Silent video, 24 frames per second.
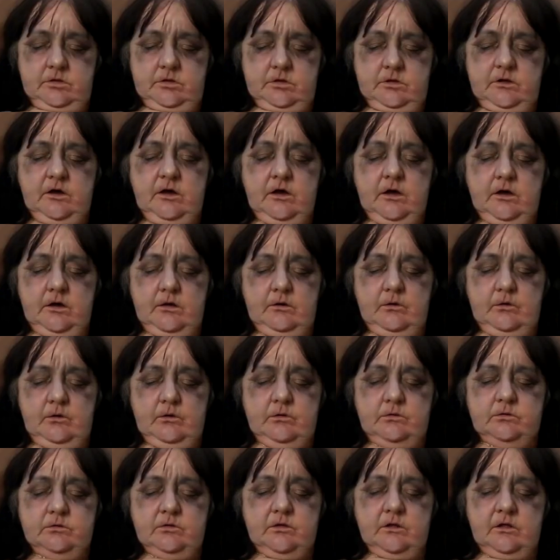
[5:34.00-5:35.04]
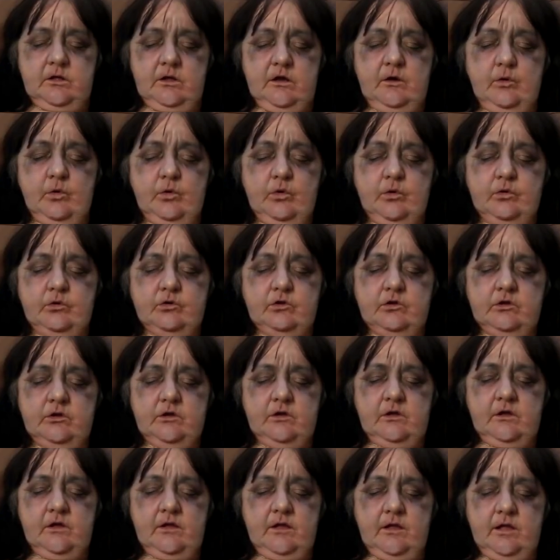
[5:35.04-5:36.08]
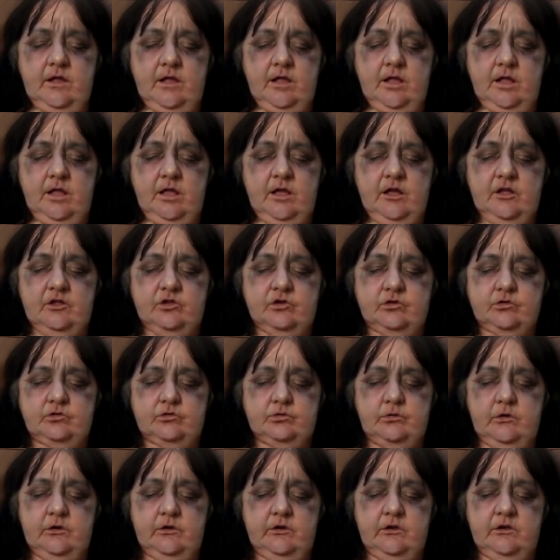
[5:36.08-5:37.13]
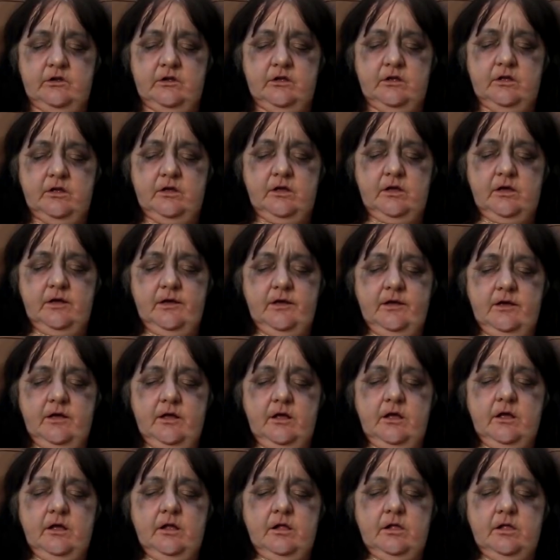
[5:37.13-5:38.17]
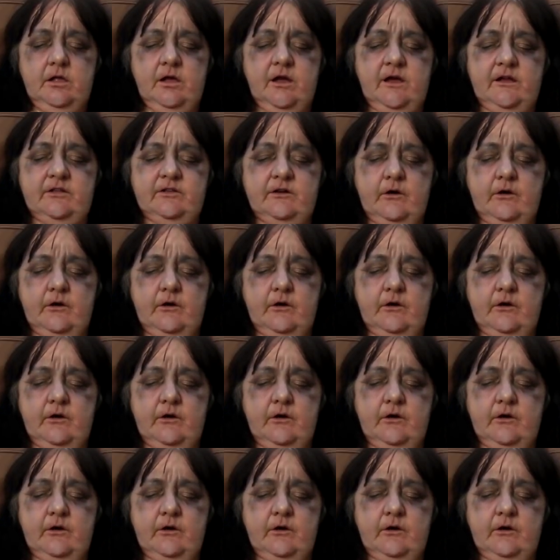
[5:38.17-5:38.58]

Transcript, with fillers: No, no. I just want to lie